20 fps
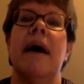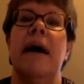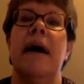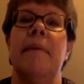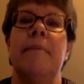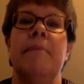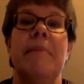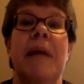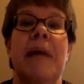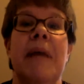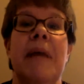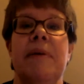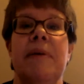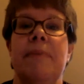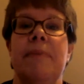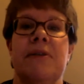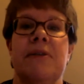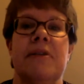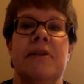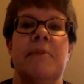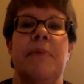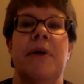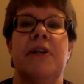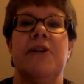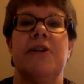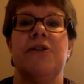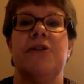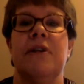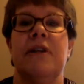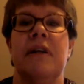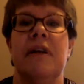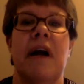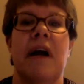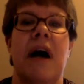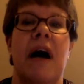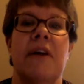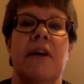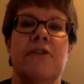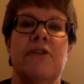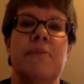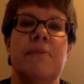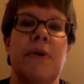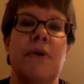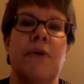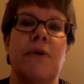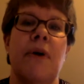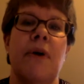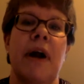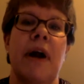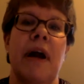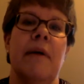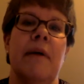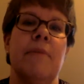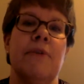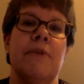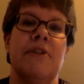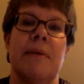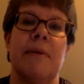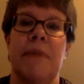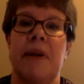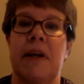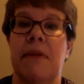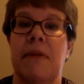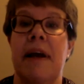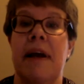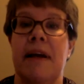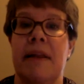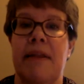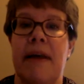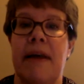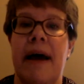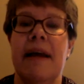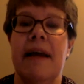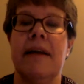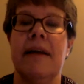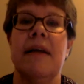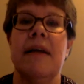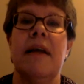maybe participation in an honors program or something like that.